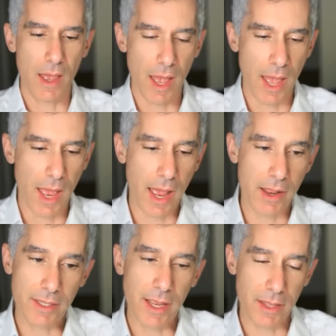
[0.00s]
I
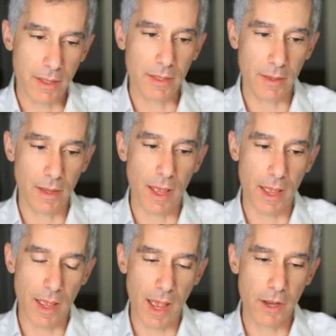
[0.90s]
say that
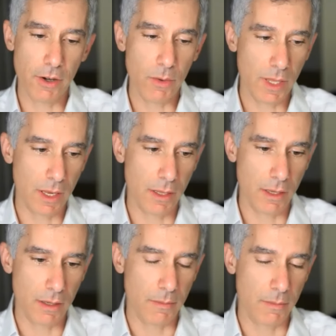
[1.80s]
I agree with the,
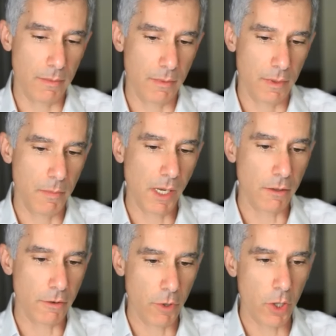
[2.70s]
the middle
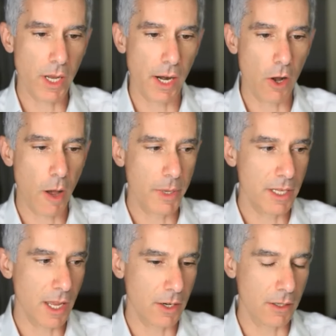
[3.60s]
of the road kind of
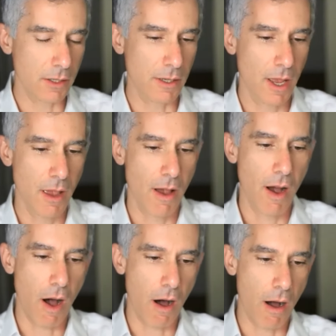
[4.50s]
commentators
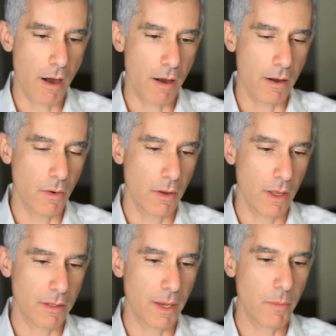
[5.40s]
are
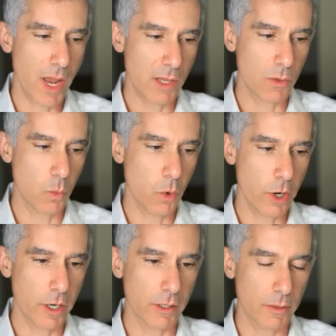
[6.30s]
in some ways
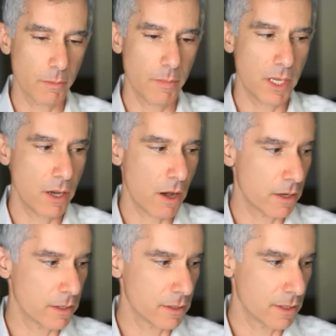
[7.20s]
worse
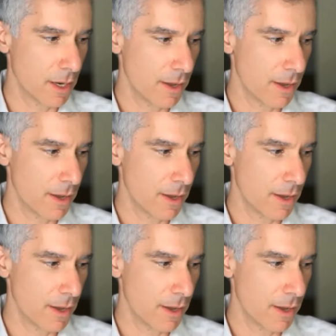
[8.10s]
because